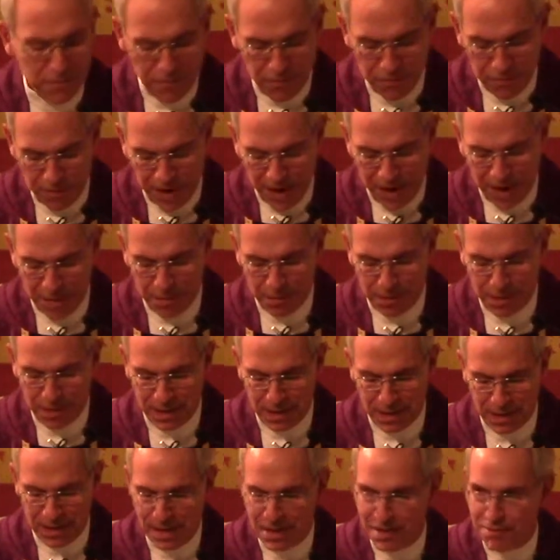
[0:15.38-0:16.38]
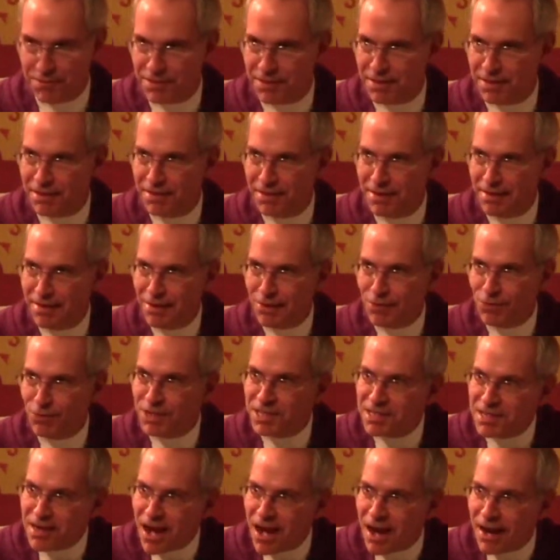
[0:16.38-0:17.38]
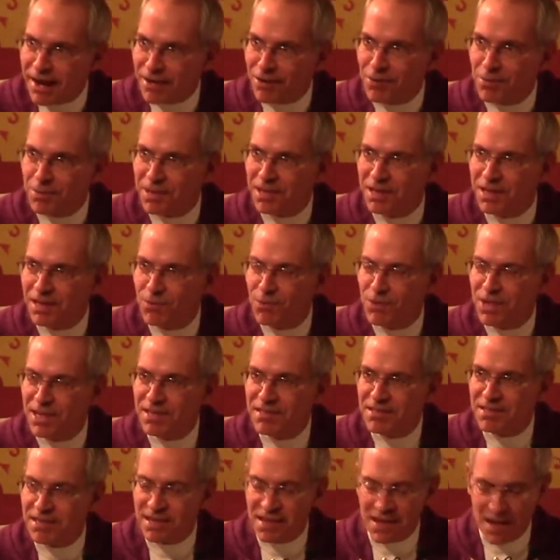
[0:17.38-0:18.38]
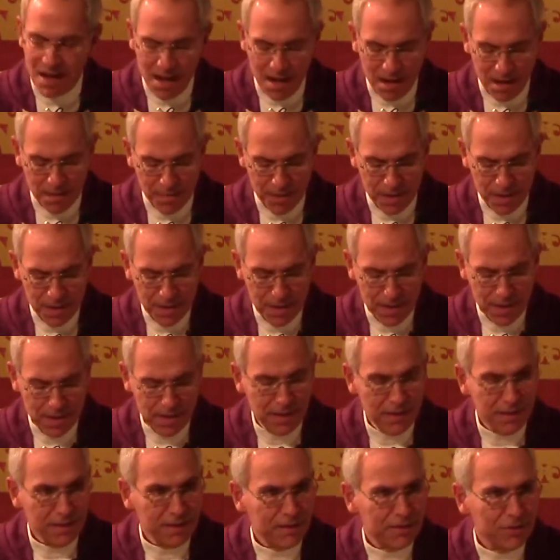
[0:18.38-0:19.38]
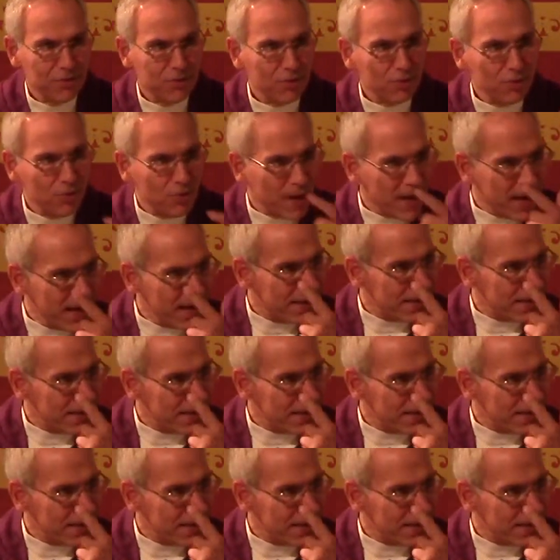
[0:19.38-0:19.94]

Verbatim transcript: family and even retirement, and we succumb to a